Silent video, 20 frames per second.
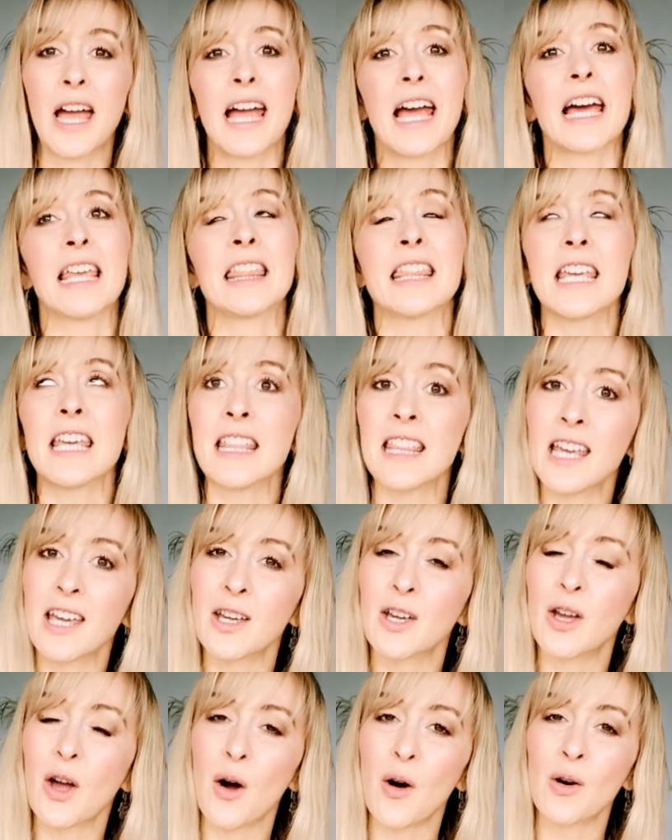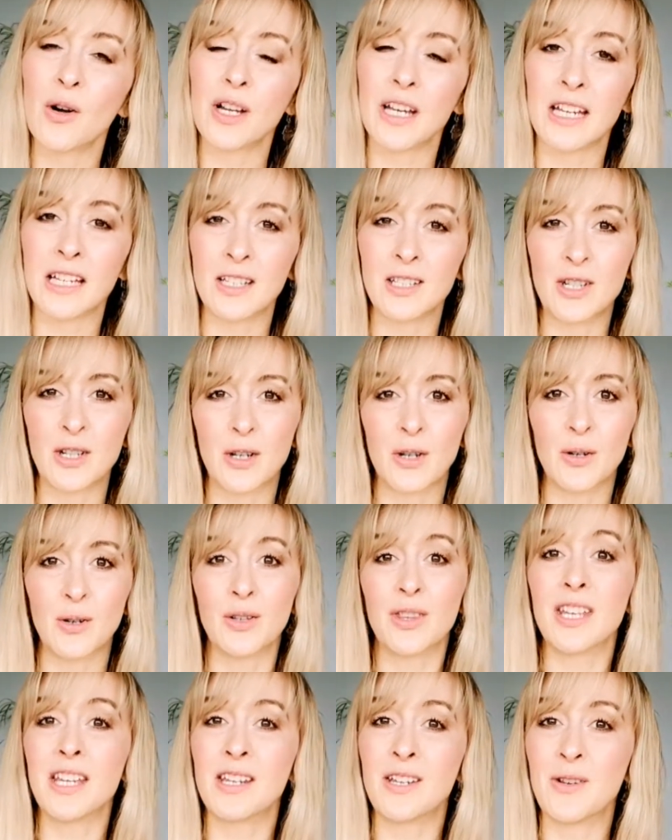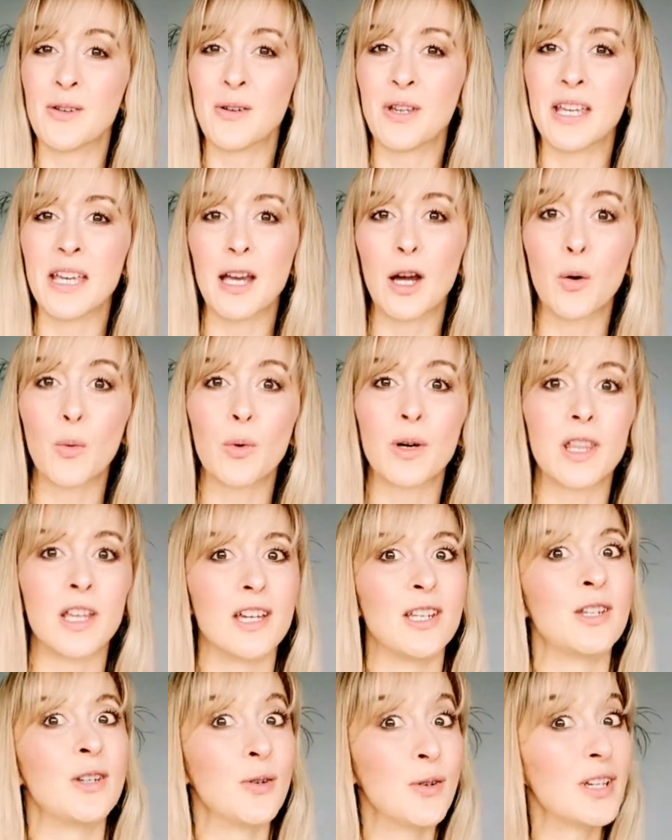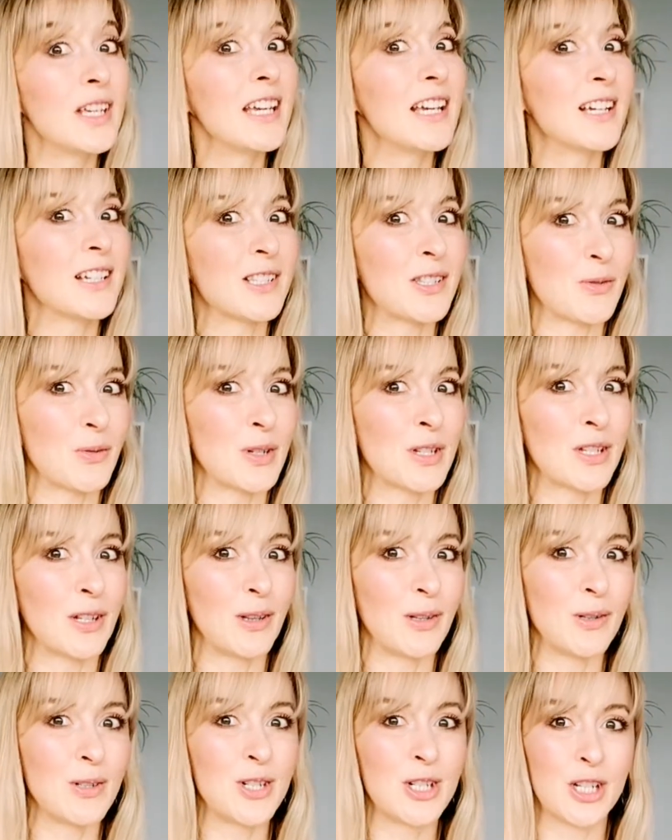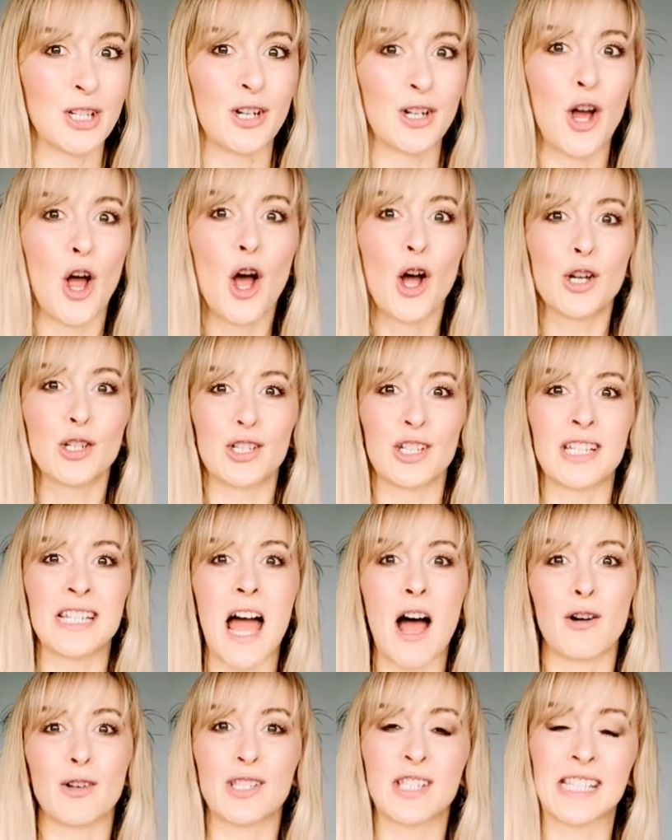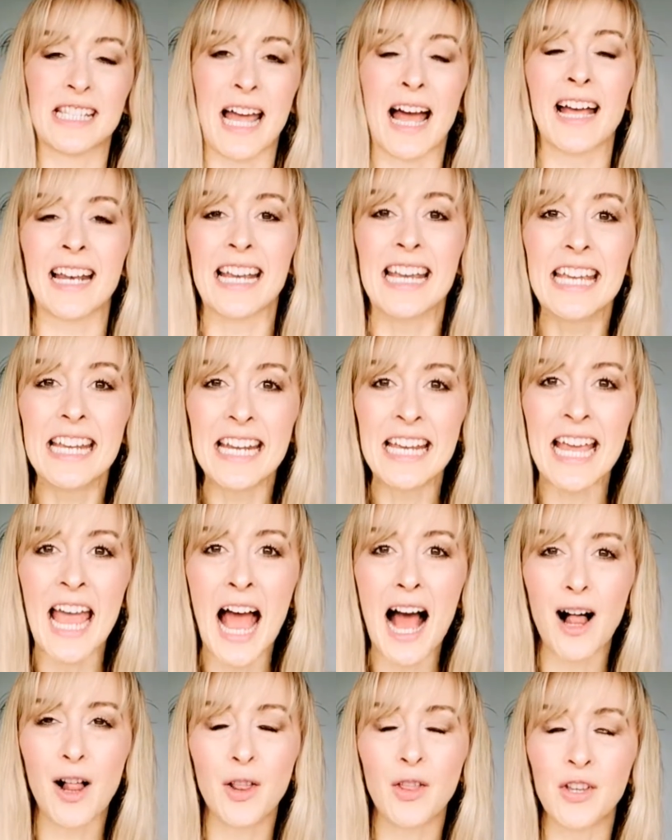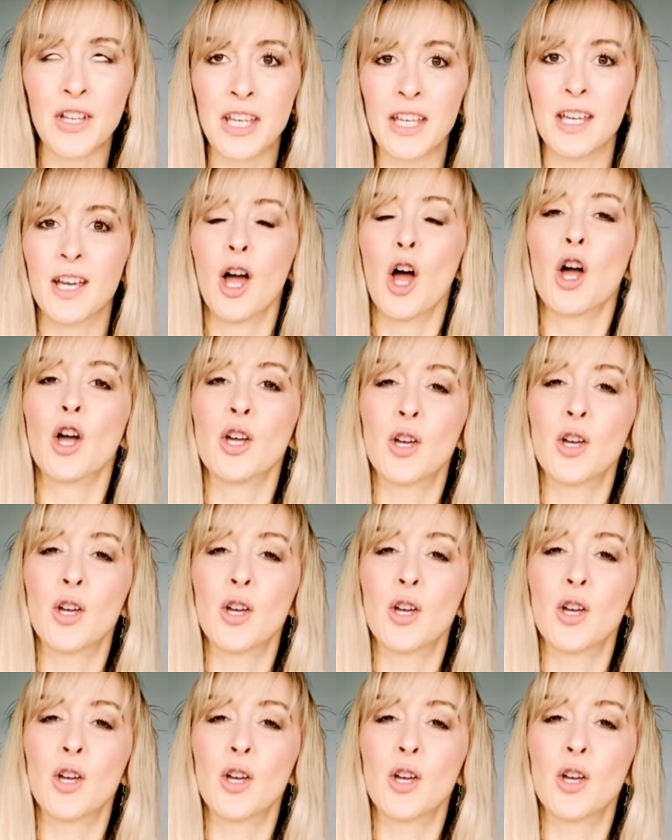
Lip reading: and then they go into the new year with a New Year's resolution to now start eating healthy,